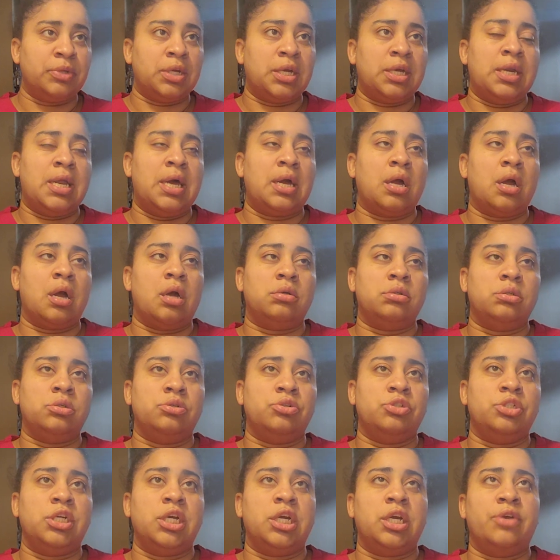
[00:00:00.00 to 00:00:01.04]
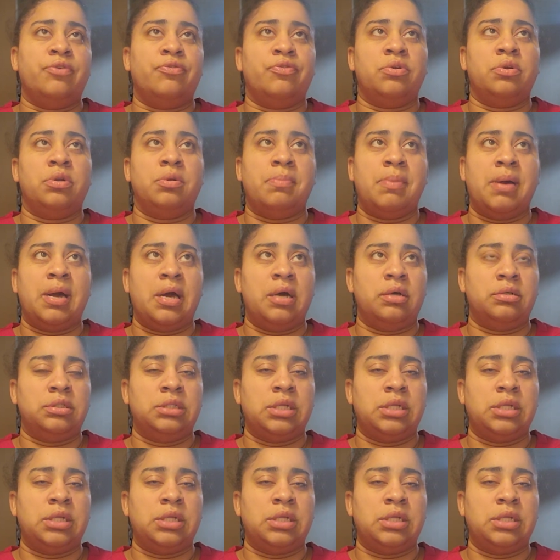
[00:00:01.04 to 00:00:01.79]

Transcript: and I can also check it from the bowel